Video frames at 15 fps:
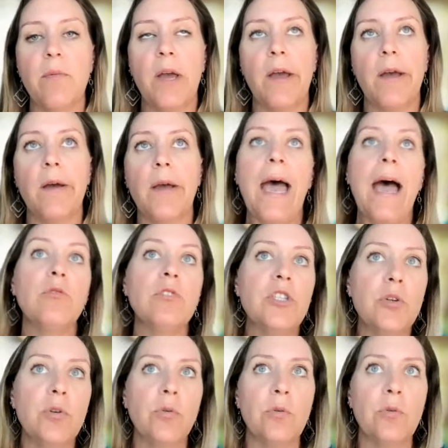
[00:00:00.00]

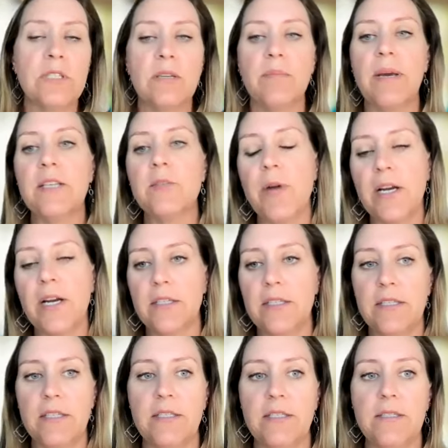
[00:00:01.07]
how-tos and best
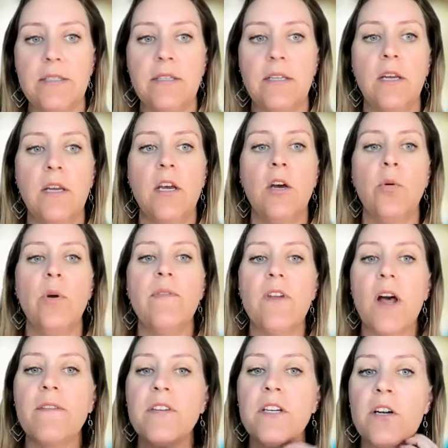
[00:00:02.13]
practices. We've
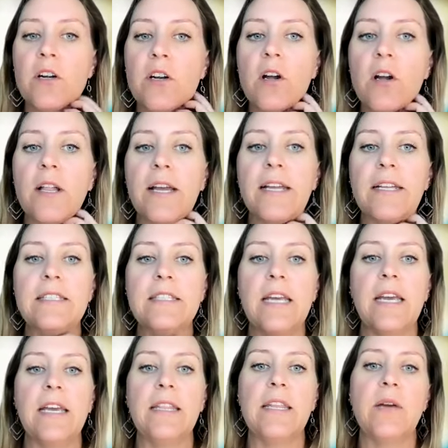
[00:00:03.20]
often heard our clients
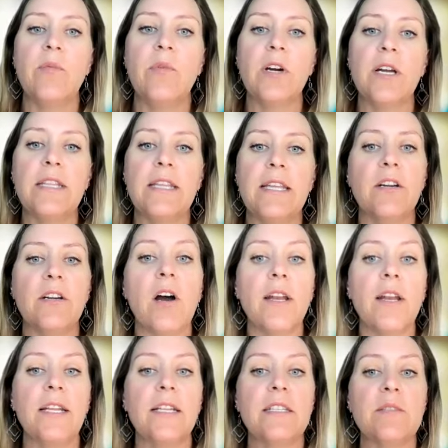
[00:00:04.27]
say they worry that their
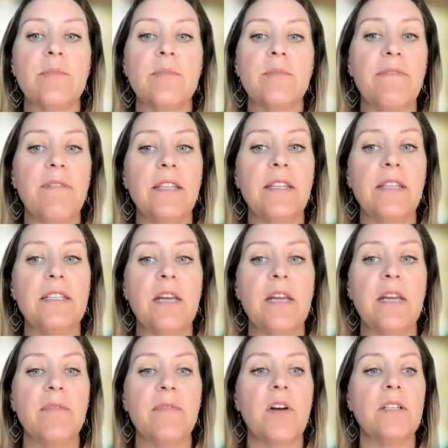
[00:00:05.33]
audience might find this
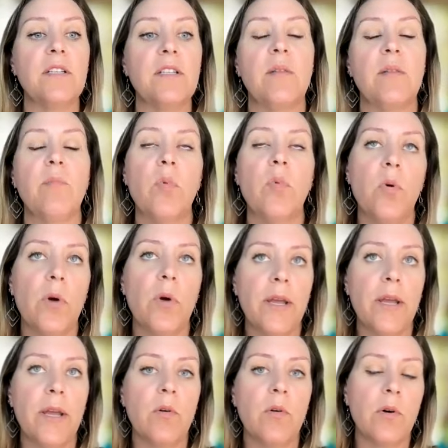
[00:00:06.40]
type of content
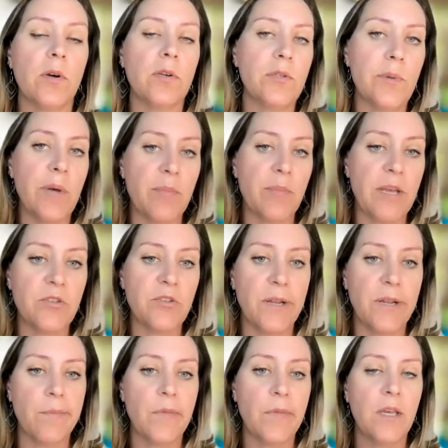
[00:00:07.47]
boring or too
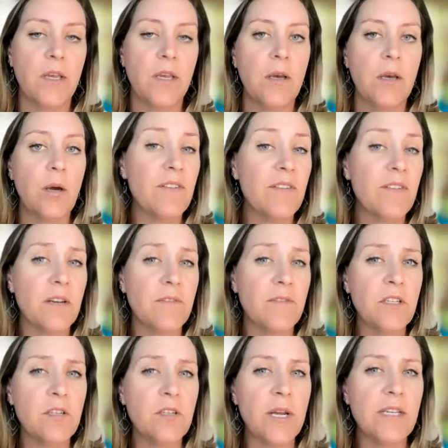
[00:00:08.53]
elementary. However, it's
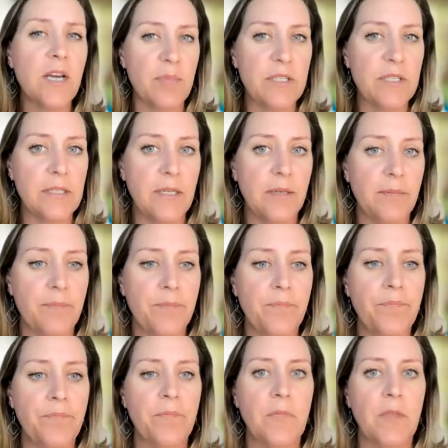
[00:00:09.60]
often quite the opposite.
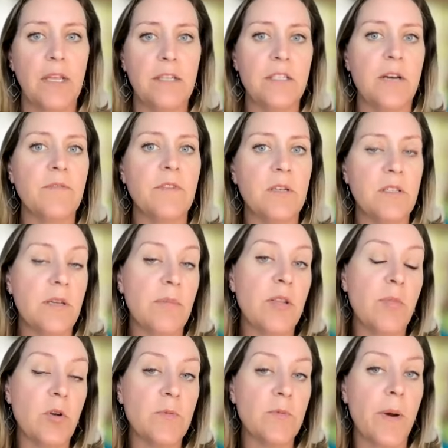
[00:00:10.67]
It's often some of the
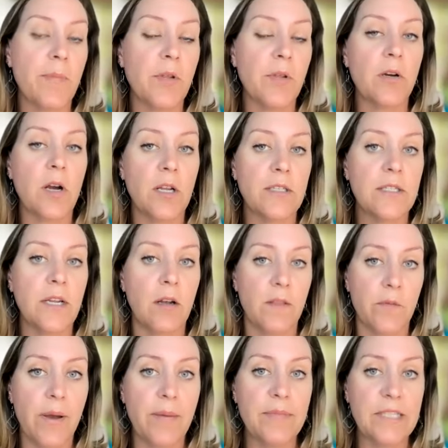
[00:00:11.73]
most popular content on
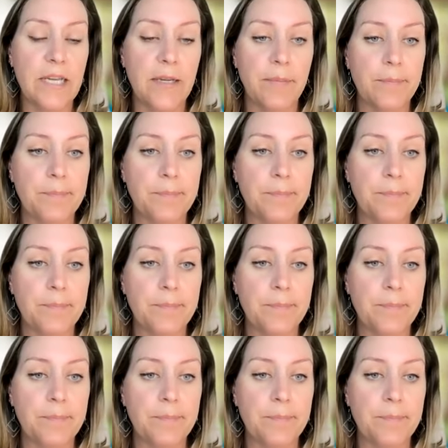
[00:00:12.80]
the website.